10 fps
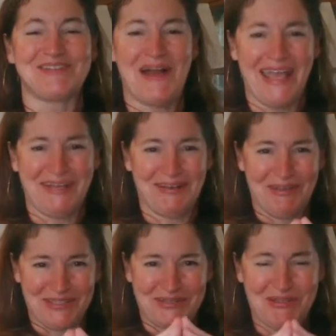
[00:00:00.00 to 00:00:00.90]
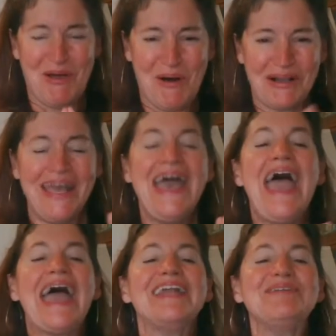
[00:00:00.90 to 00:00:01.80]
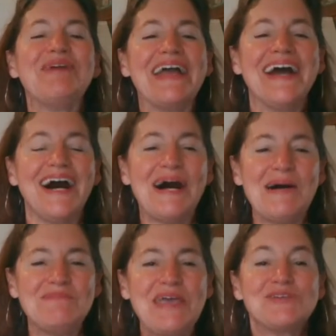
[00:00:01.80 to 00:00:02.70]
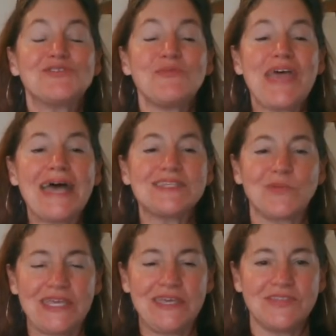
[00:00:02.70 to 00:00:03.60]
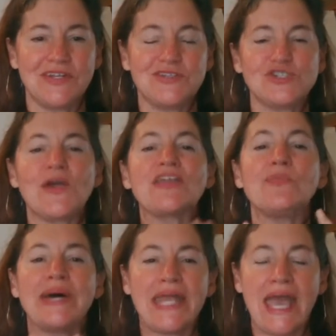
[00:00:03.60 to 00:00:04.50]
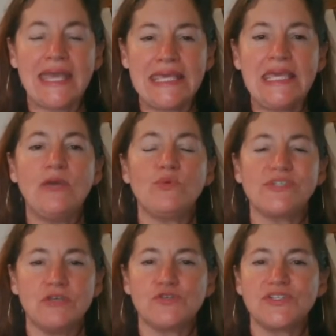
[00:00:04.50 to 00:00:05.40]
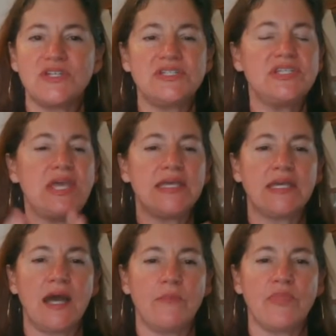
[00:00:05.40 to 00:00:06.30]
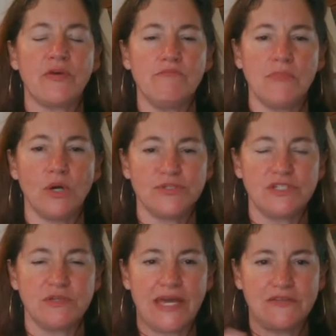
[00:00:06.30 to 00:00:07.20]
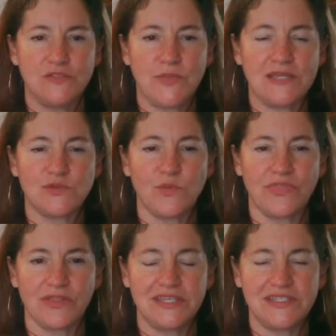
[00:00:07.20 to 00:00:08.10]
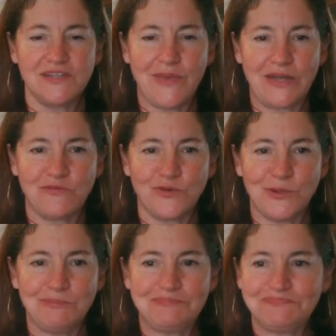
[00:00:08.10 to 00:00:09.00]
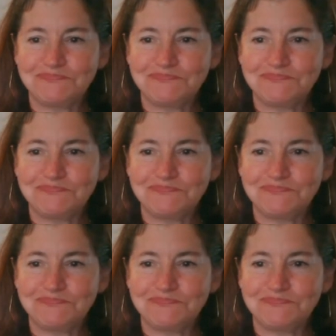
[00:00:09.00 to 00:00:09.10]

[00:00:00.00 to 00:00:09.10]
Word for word: Triangle this long. Anyway, um, so that's what gives it his strength. But he was interested in taking up the most amount of space with the least amount of room.